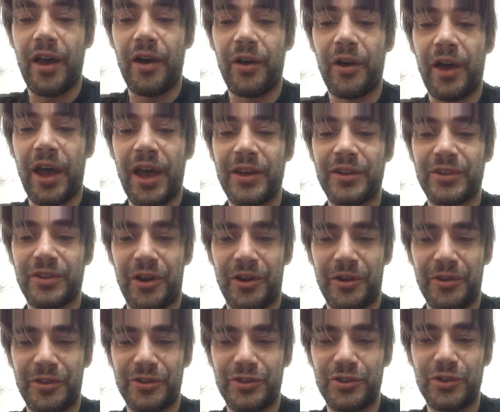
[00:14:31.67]

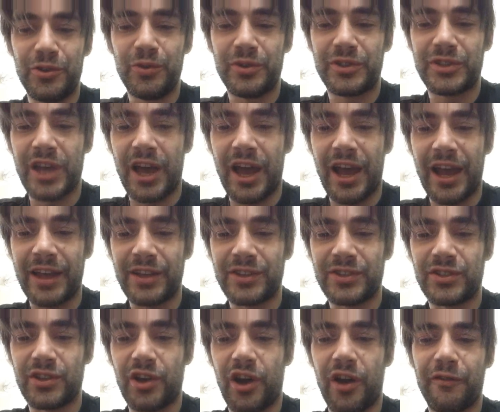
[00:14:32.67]
are the two
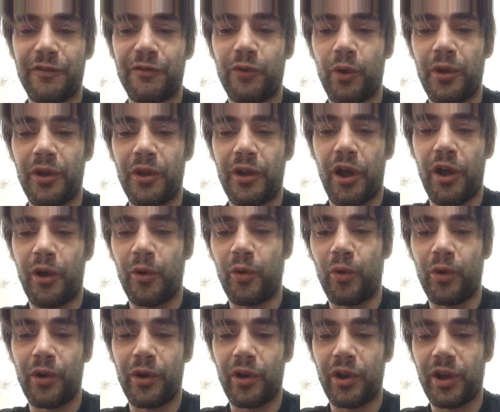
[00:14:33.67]
sides for
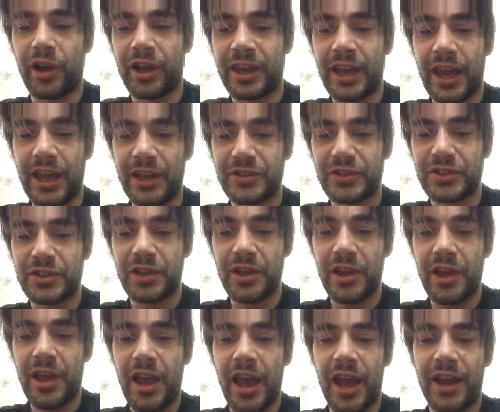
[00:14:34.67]
or against
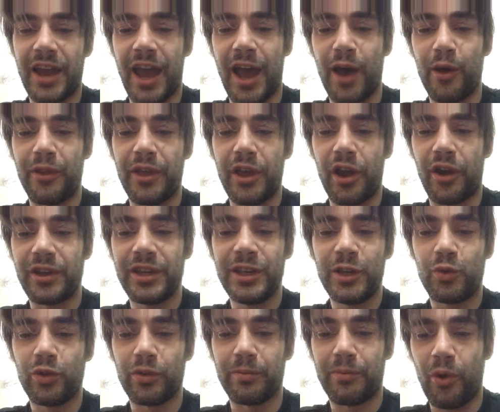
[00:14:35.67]
and how they are
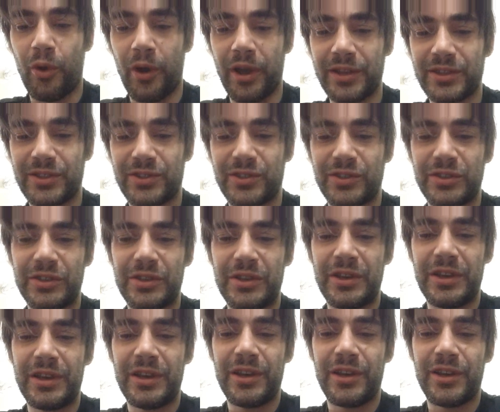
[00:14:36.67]
equal points.
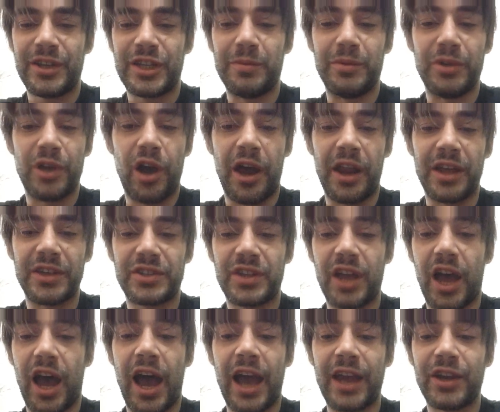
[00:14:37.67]
To be honest,
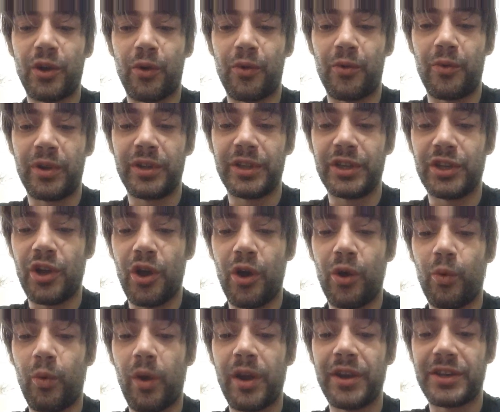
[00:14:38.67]
I don't really
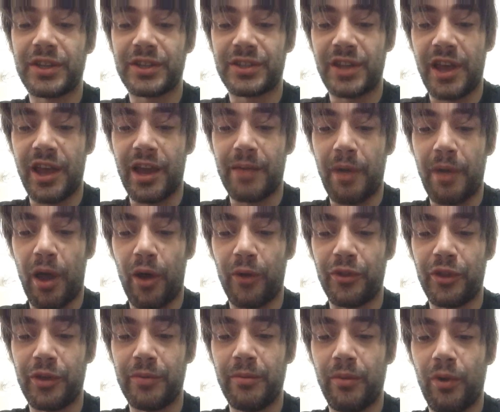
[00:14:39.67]
know what to say
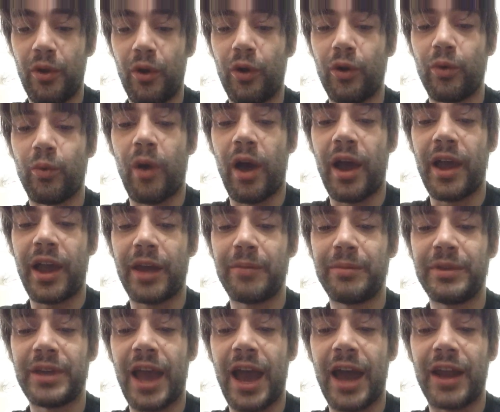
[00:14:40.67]
about them or why I'd
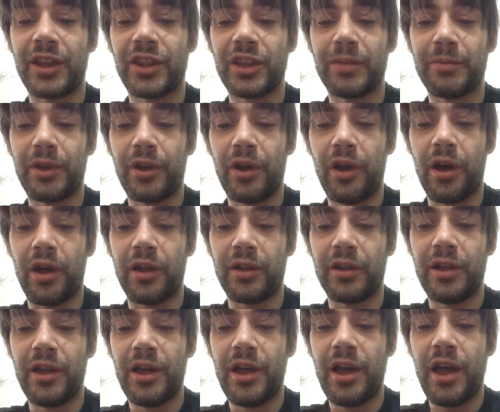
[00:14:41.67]
be adding them at all.